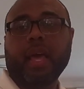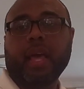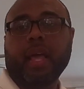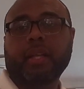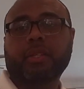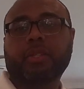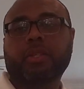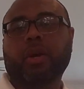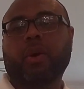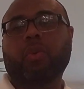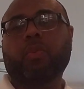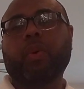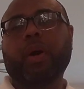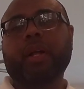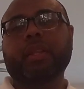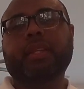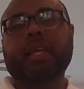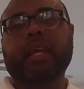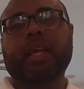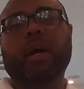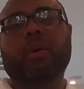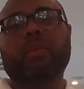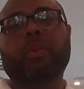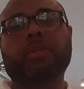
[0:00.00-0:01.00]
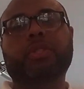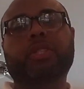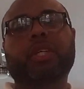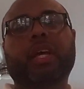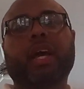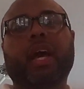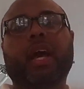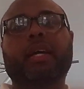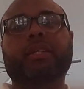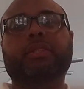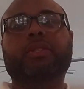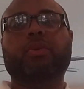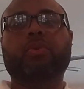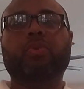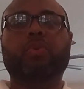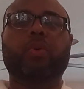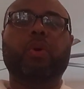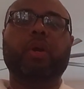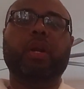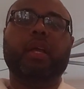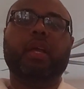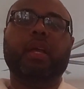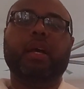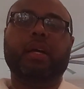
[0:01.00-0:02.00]
And so one thing I want you guys to
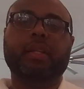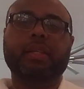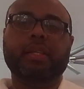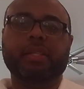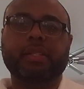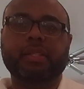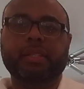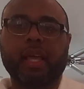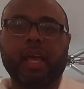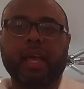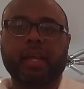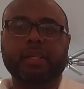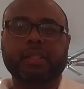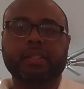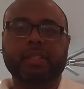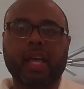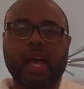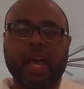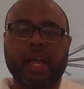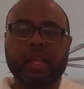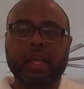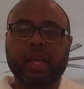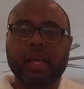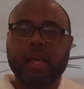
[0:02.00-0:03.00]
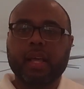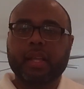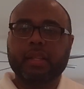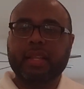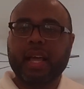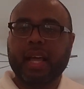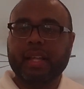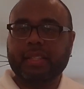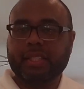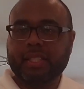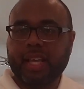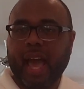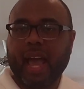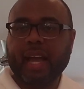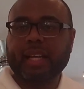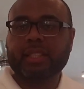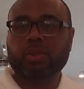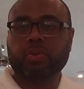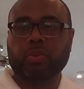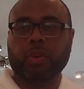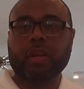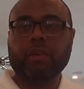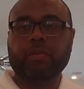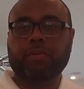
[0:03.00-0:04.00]
really understand is that
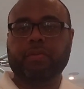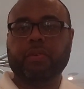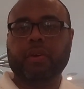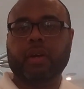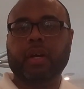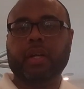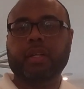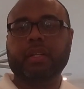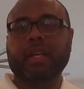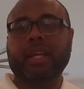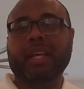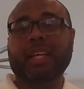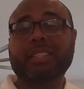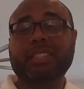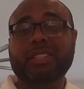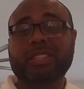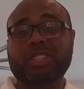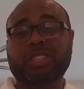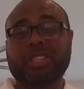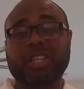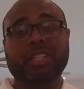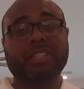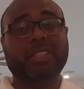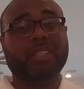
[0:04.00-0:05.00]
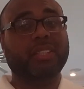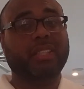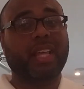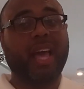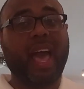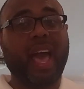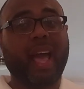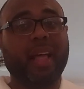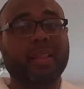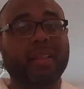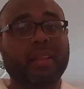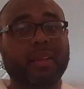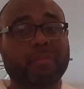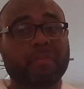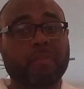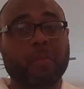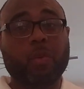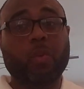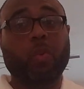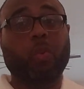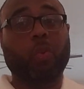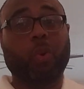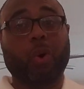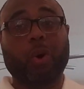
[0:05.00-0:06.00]
tax refund is just that.
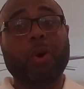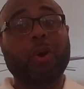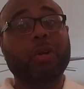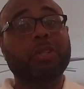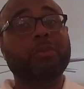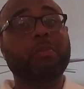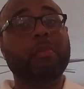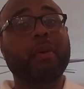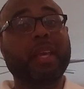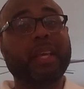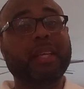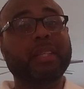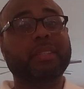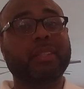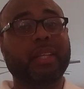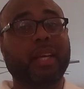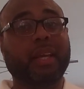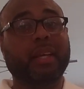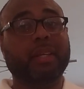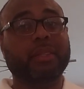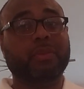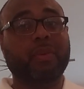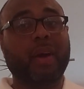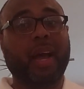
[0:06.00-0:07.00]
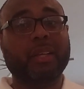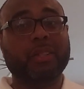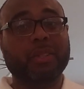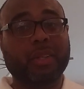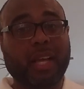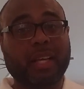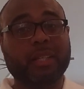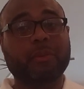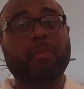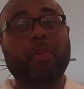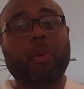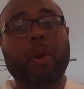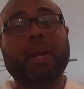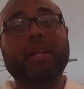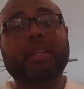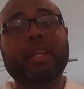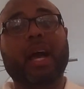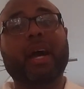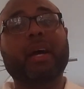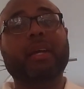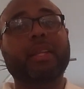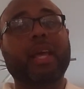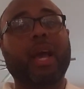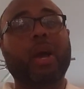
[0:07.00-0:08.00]
Words mean things, right? So let's break
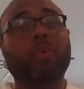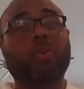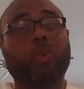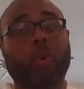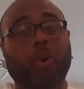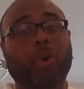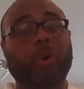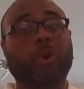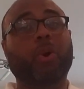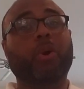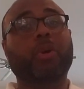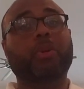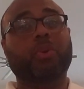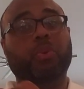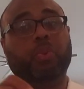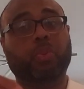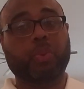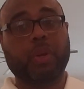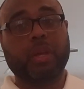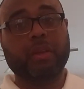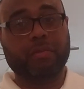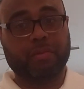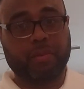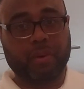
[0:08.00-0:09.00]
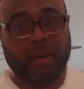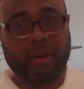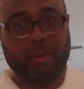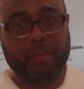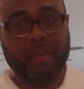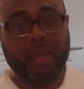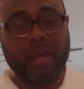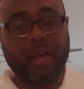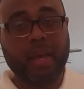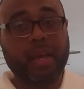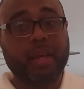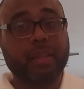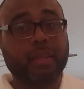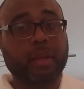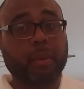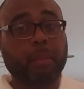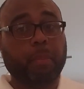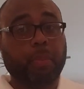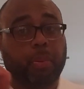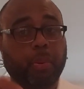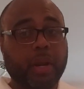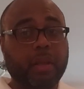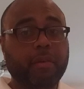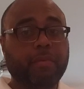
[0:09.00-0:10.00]
down that word refund. The
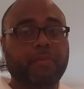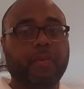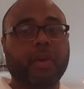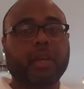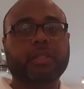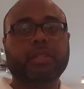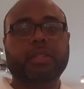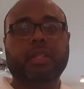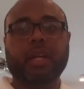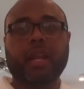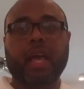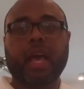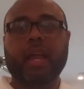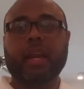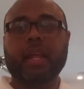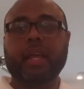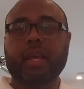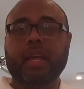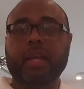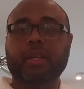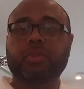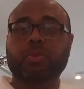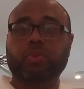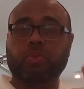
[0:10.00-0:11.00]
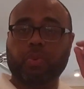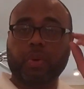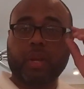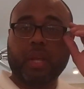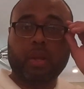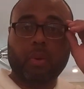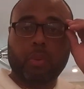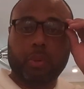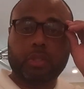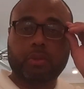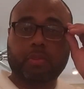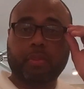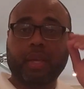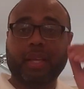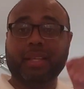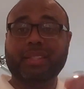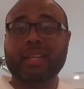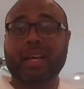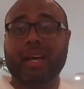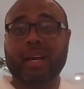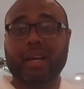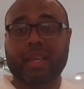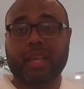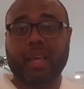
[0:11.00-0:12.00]
prefix to that is re, which means
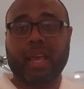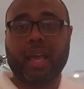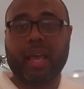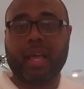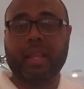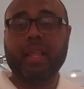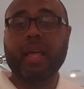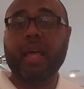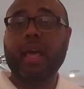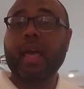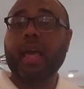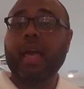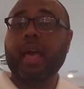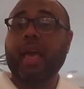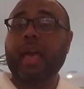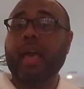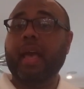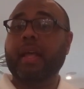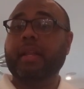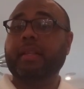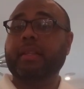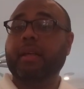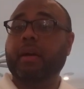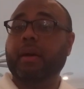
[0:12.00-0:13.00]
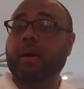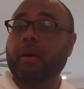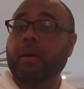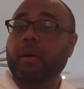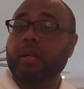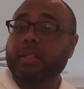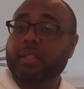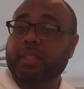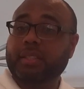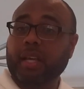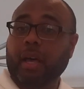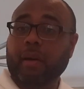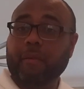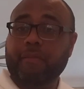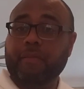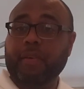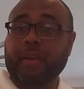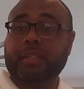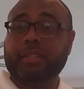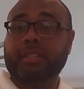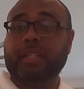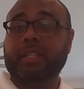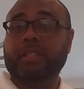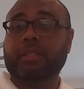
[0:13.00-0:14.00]
again, and the
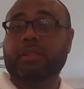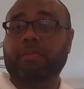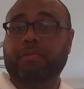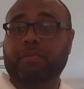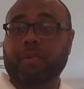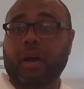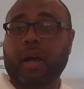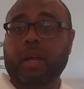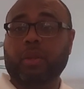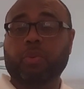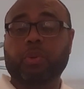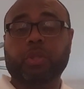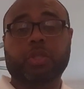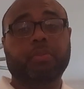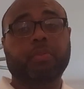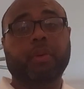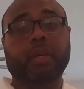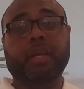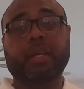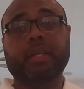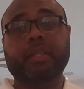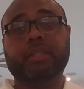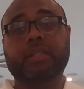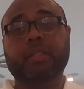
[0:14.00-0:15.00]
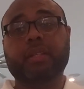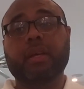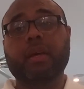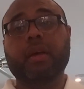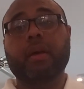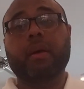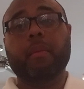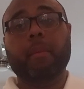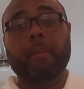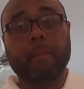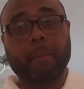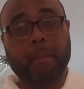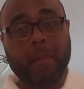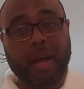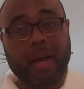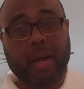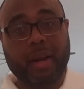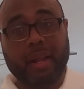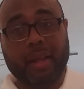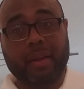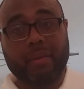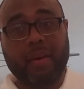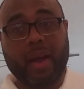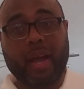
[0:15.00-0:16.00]
suffix is fund, which means
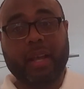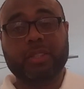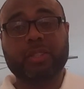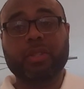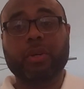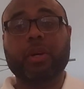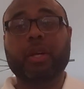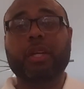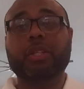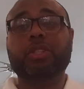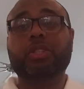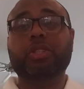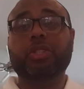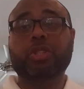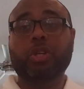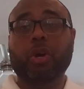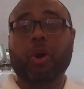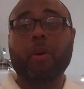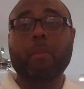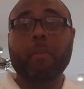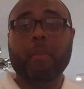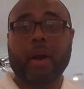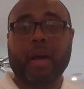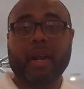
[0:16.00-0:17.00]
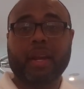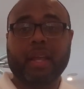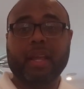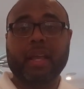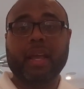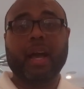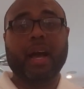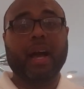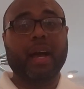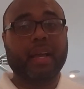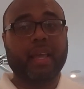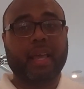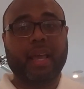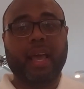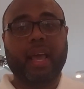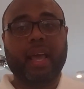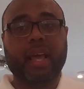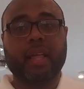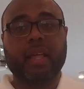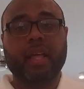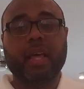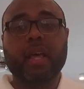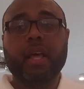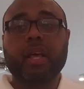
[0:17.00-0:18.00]
money, right? So it's your money
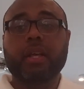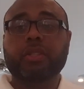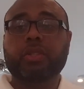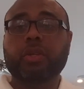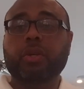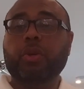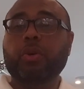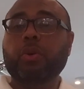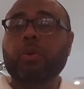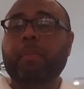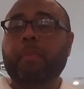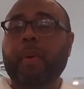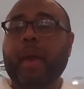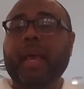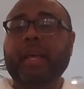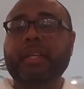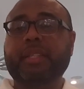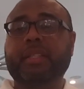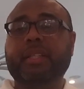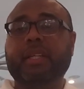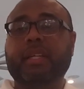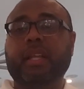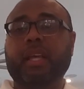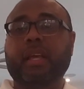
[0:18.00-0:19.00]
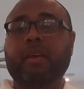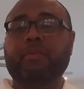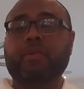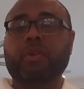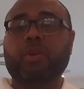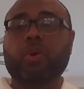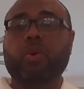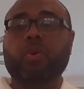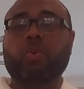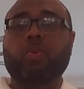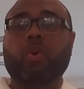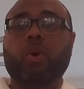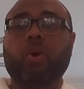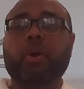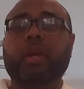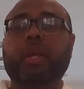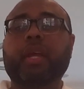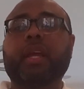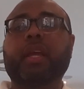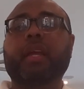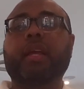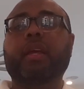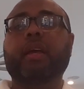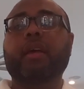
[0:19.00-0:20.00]
again. So you basically, if you're
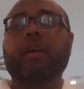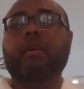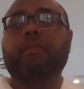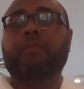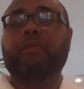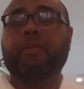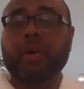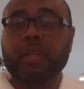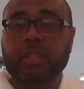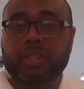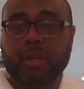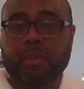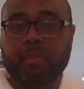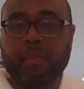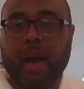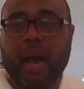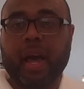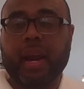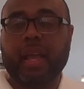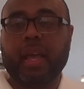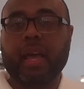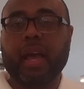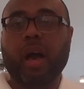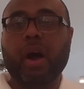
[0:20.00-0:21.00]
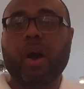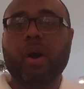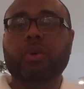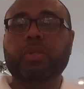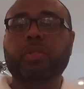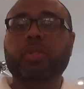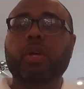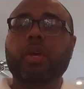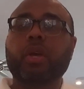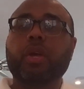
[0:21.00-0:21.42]
working for somebody else,